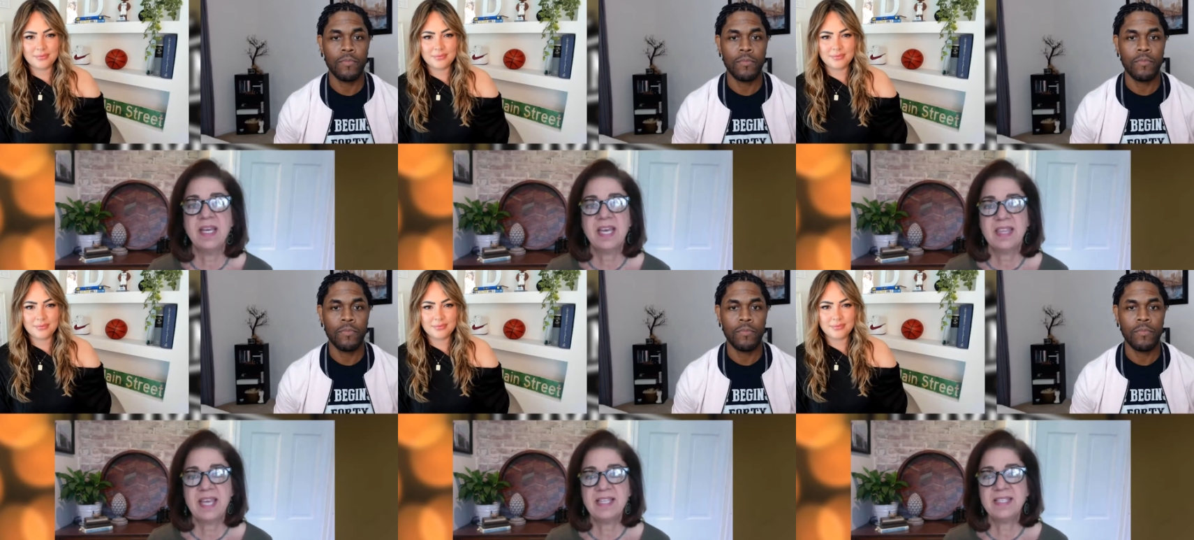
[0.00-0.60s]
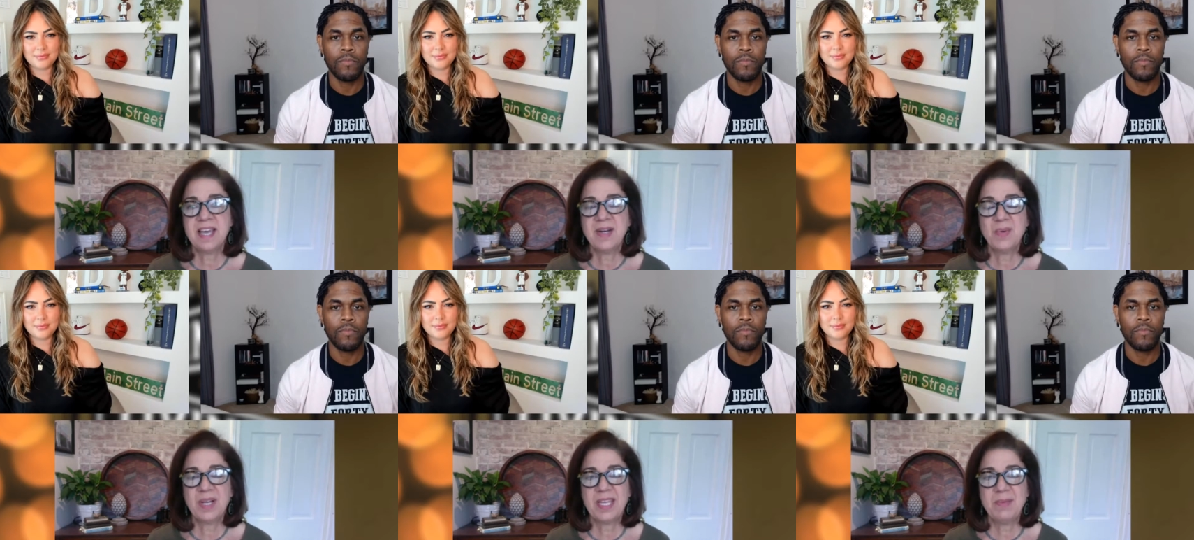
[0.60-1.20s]
Speaker 1: that's kind of what
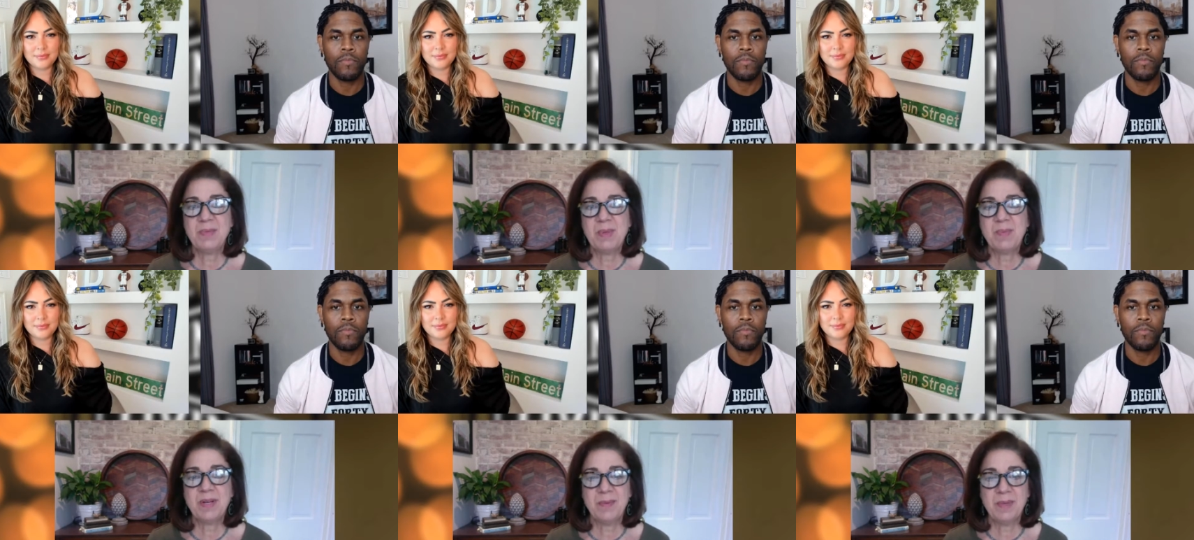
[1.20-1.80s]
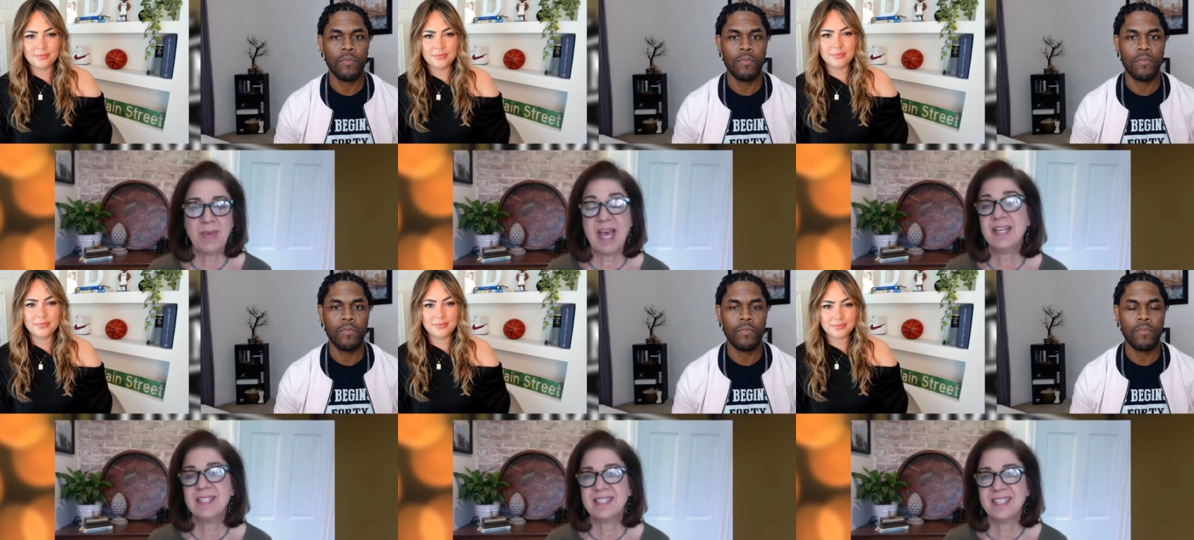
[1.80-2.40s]
keeps people coming back to
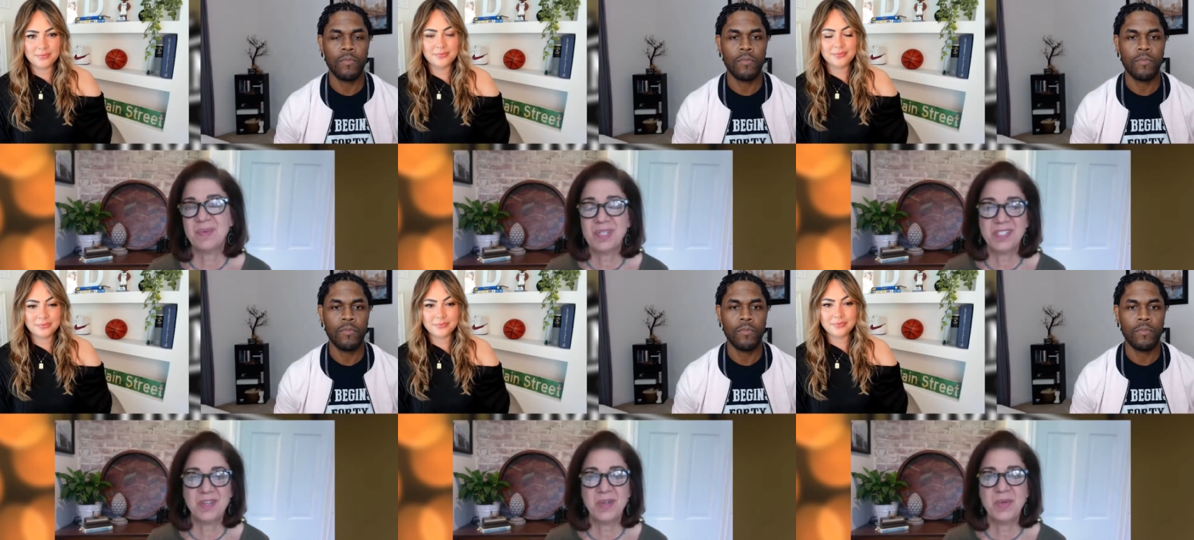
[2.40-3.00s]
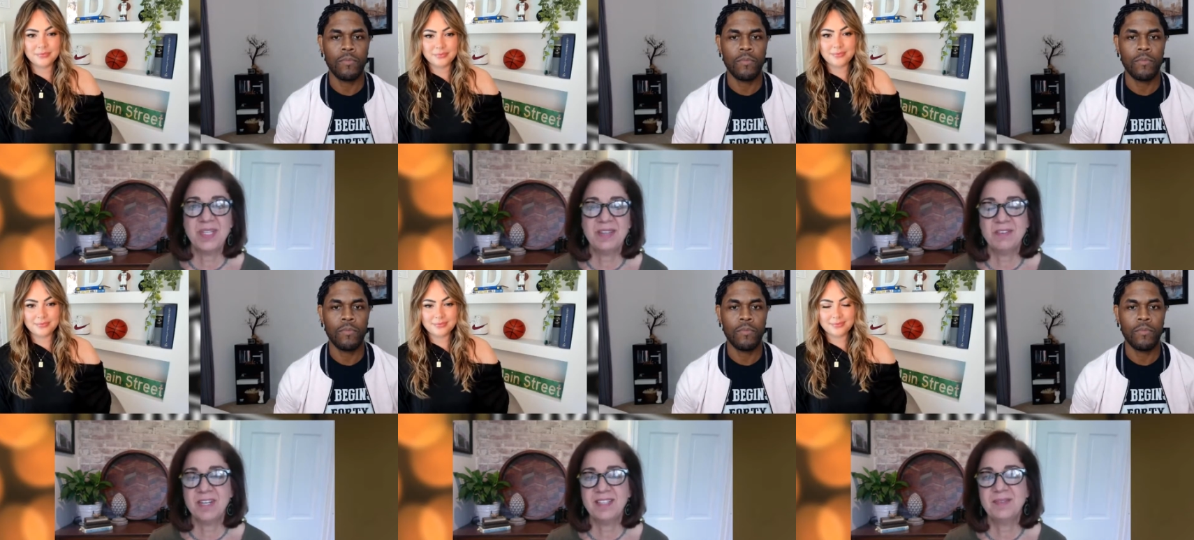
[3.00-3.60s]
see what's new and different.
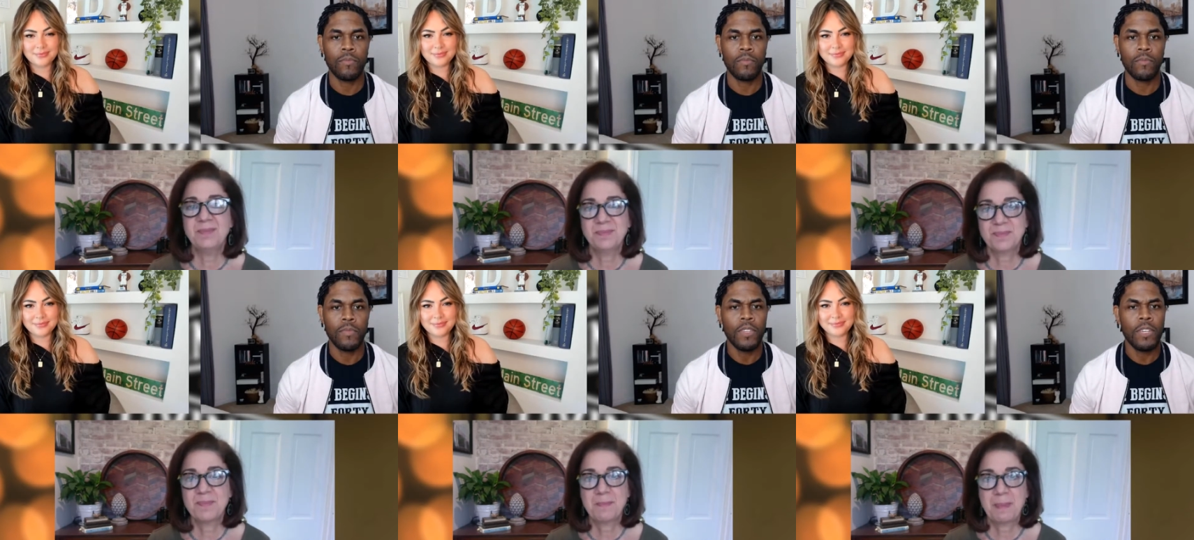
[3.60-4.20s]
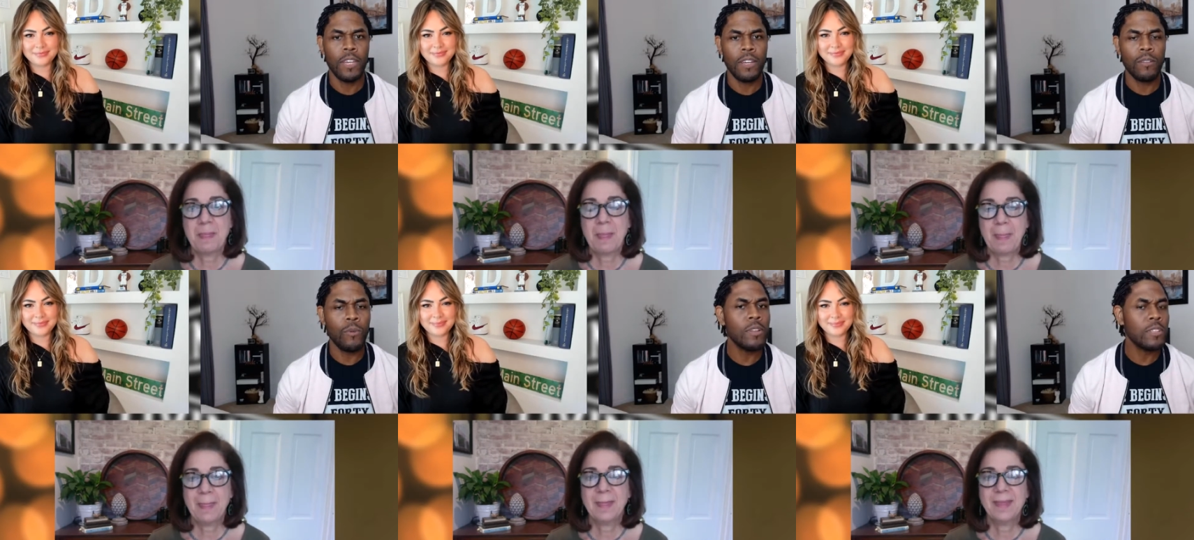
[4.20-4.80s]
Speaker 2: Yeah,
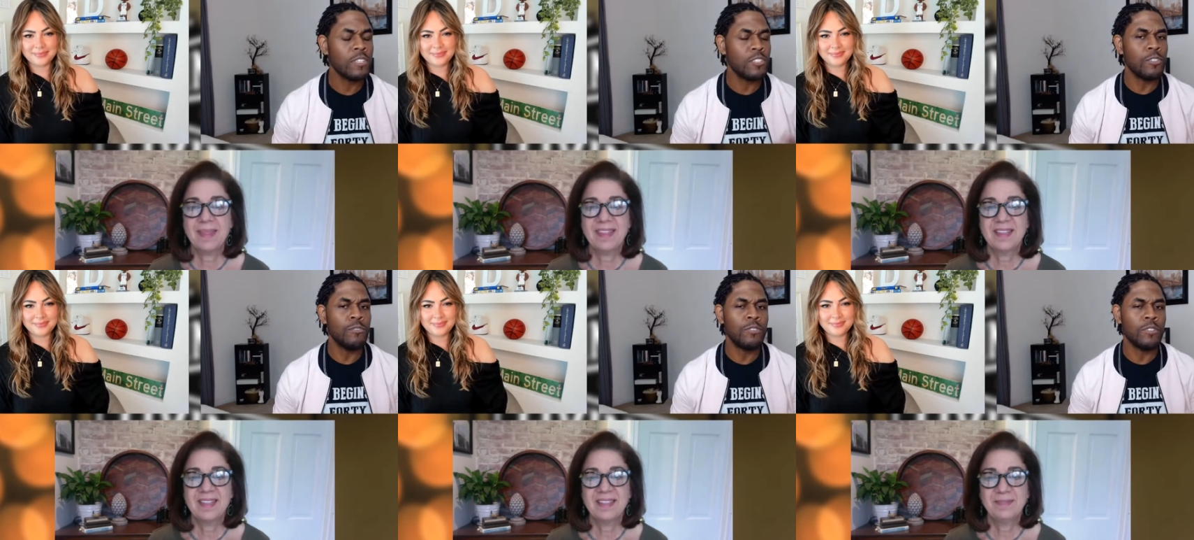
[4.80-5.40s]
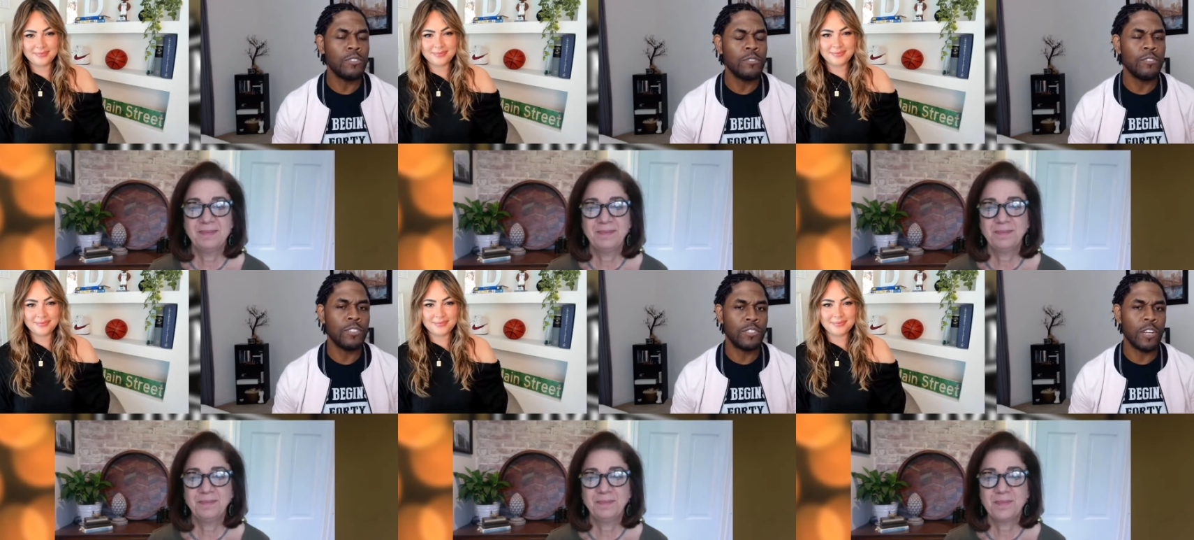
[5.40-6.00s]
well, you you
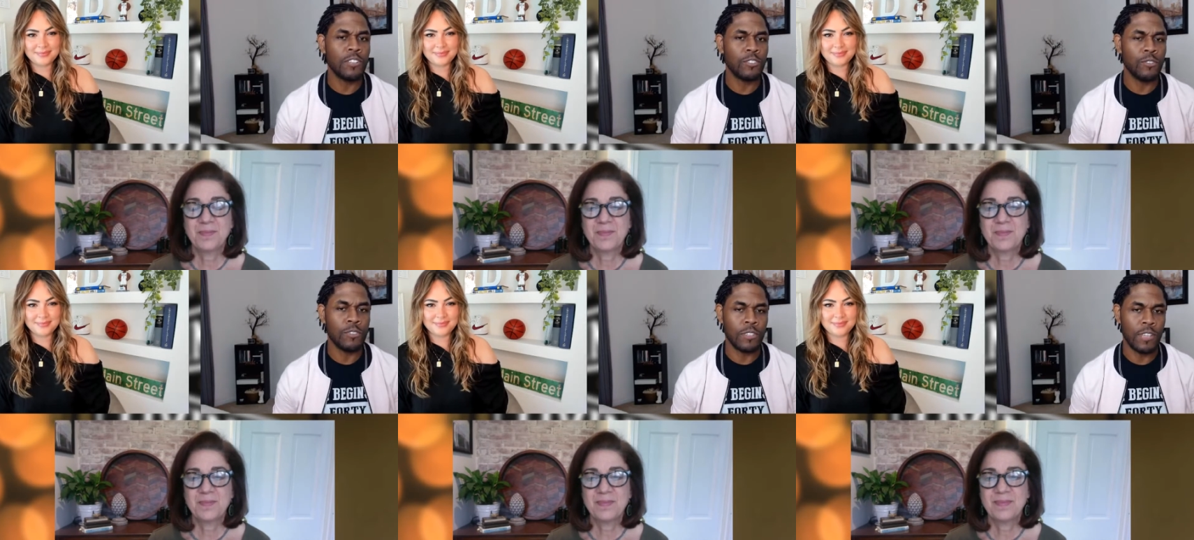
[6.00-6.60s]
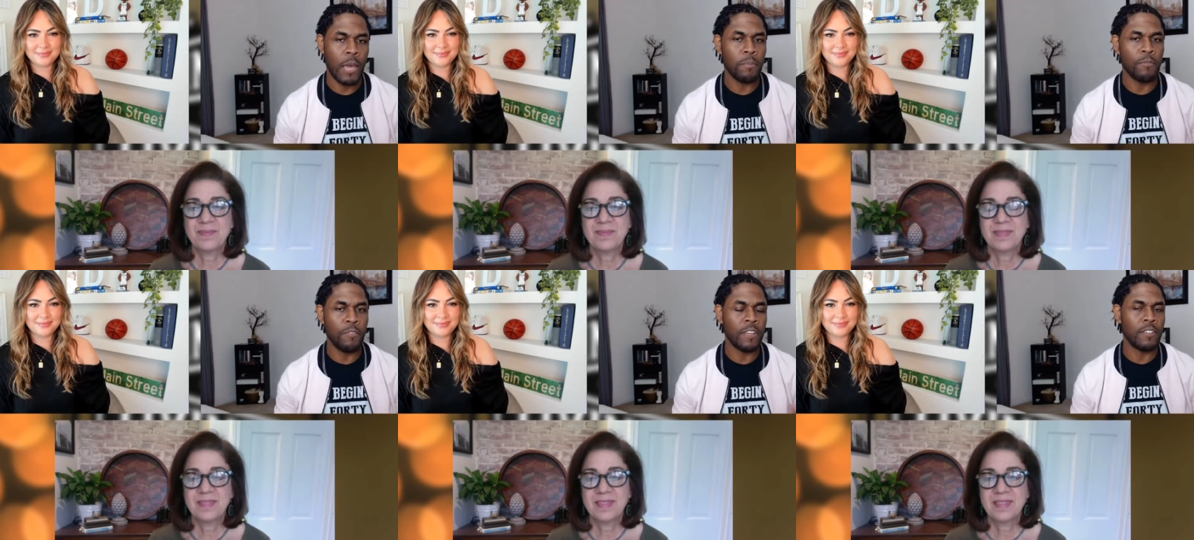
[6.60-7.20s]
just touched on the type
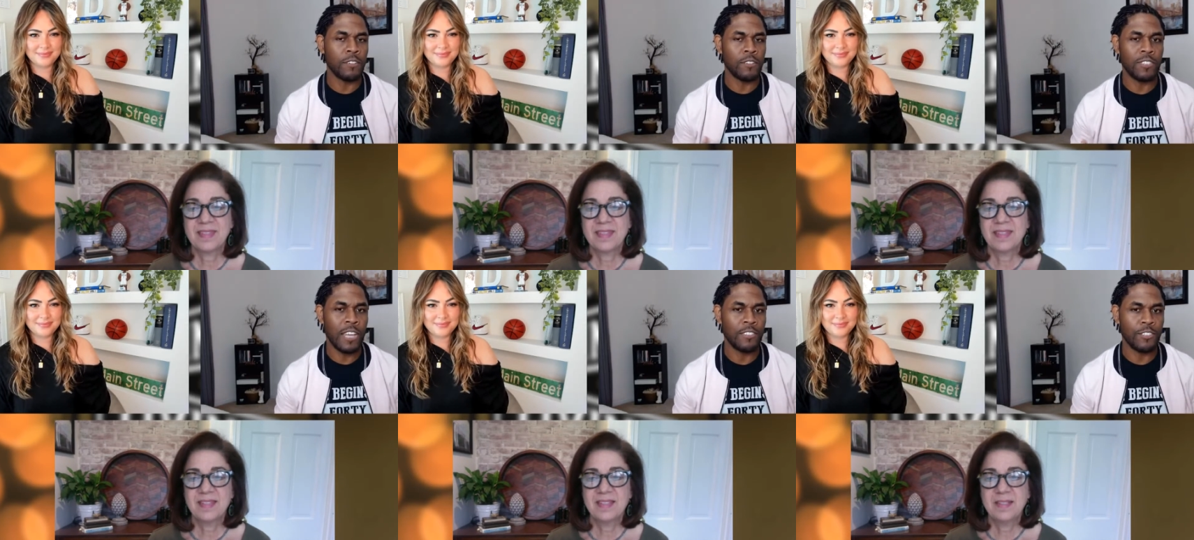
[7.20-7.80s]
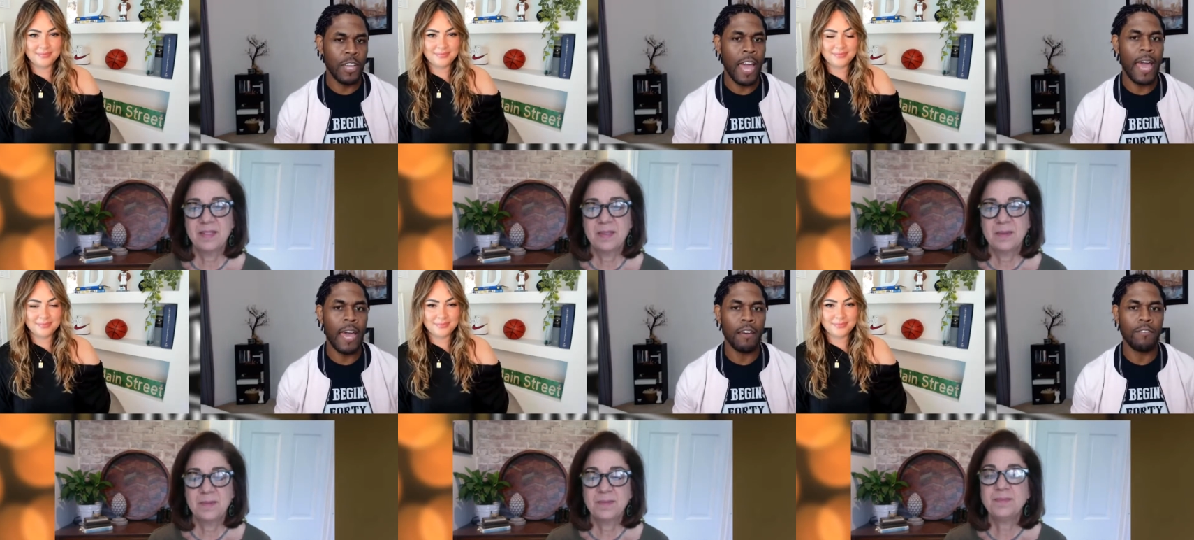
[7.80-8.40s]
of vendors that you
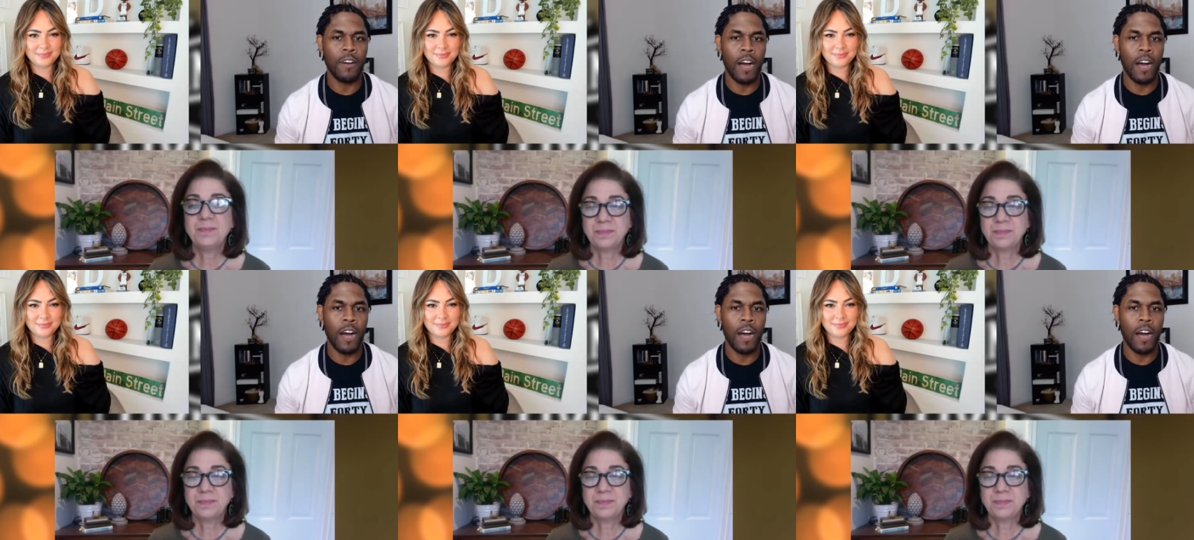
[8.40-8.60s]
have.